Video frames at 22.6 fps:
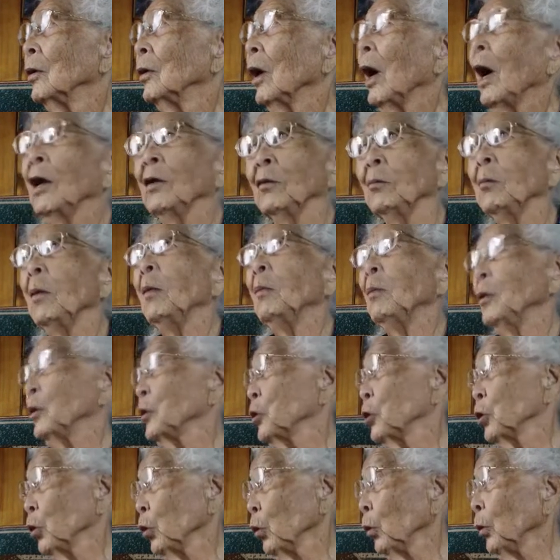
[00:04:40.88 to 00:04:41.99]
I remember
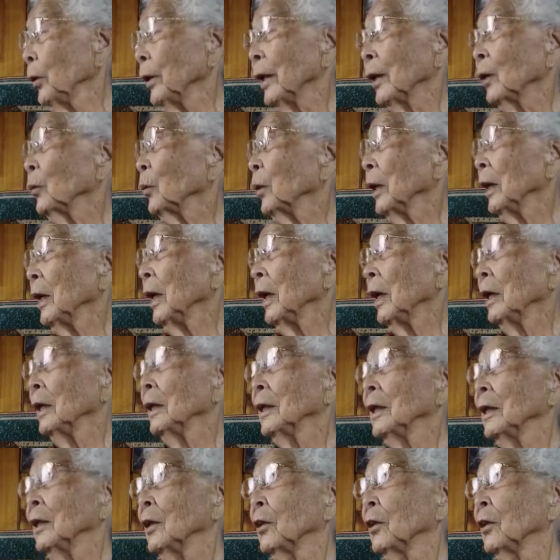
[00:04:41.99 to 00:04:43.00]
2 that we had in